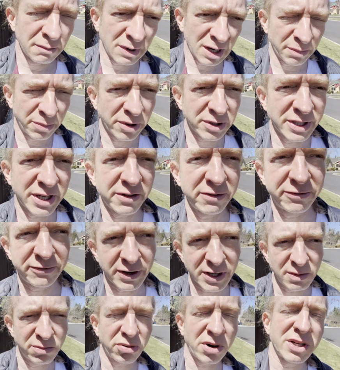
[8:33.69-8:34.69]
My books have
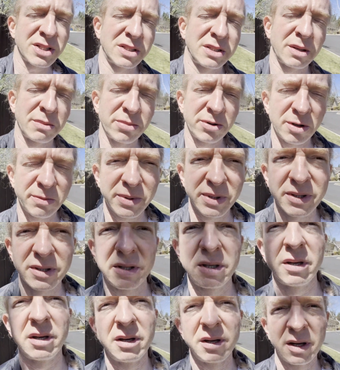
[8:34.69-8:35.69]
funny prices on
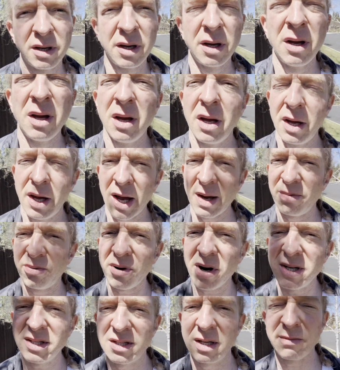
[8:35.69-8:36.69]
purpose. I
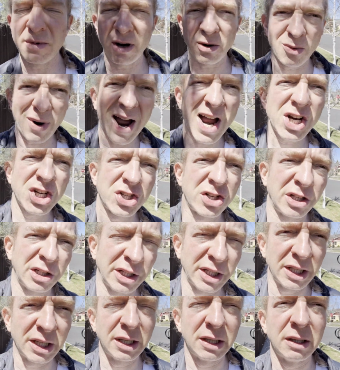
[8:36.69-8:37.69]
price them
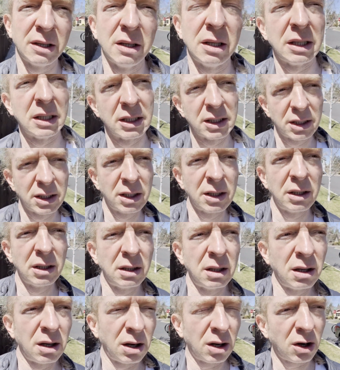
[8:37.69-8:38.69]
irrationally.
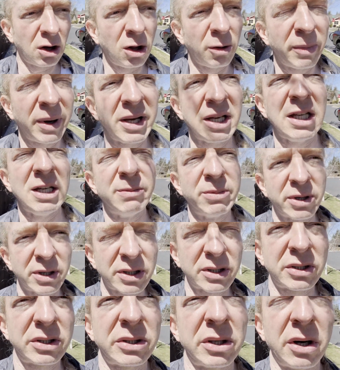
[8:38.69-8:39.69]
All my
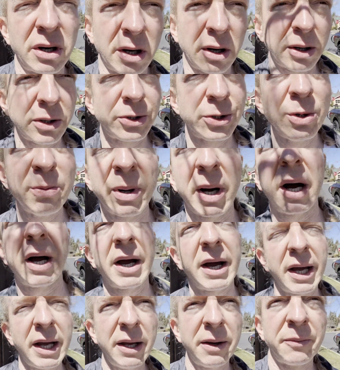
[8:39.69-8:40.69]
ebooks are 2
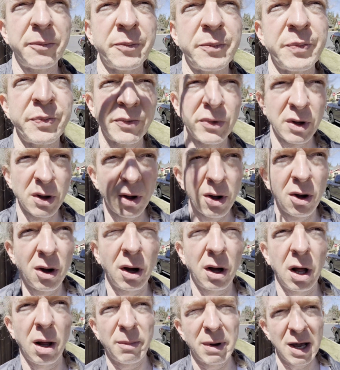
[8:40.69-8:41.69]
pi,
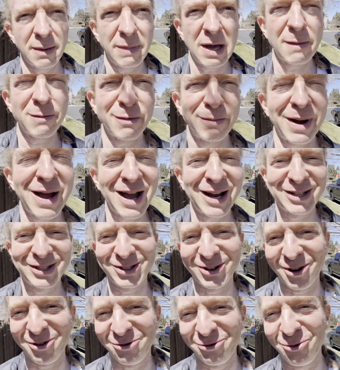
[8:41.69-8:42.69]
all my
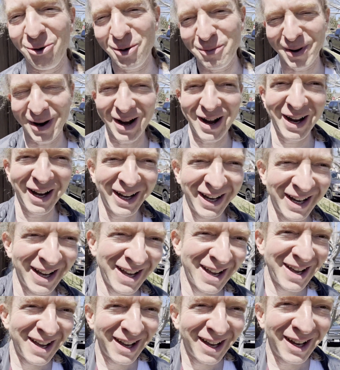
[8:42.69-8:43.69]
paperbacks are 4 pi,
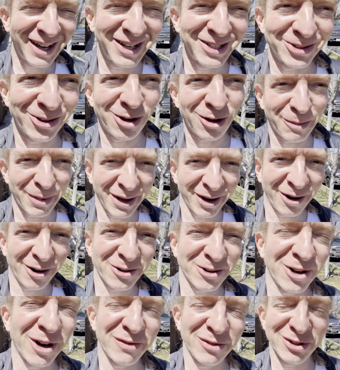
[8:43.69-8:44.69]
and all my
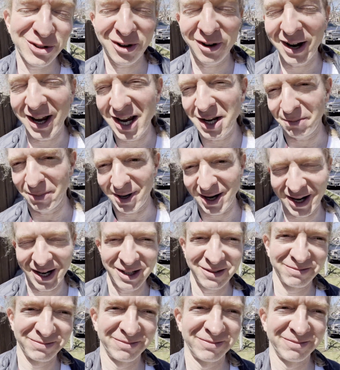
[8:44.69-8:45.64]
hardcovers are 8 pi.